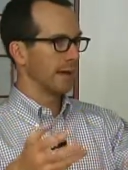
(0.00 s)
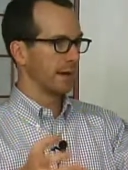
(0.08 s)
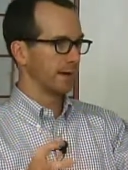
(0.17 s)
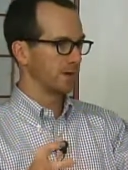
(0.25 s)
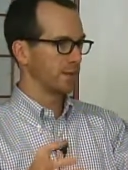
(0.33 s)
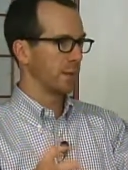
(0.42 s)

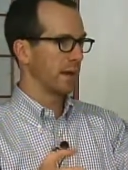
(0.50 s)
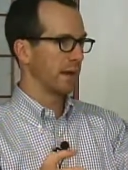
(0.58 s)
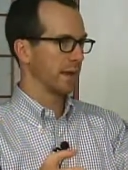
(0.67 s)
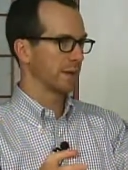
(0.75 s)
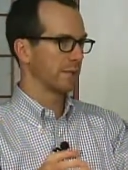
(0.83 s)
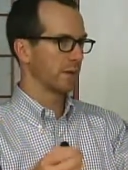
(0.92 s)
and
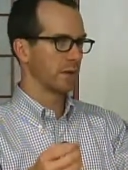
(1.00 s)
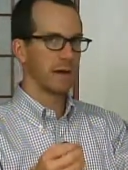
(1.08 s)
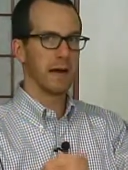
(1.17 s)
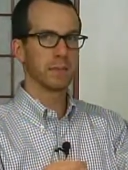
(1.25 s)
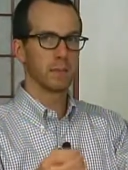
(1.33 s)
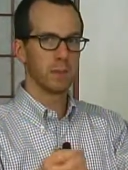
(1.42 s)
expand that are
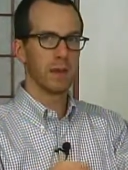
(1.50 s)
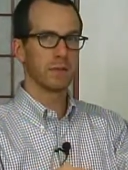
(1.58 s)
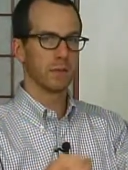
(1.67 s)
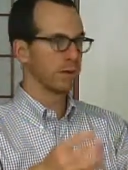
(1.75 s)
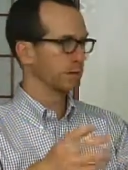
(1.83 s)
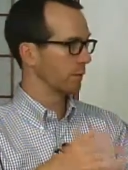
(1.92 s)

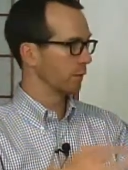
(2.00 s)
complementary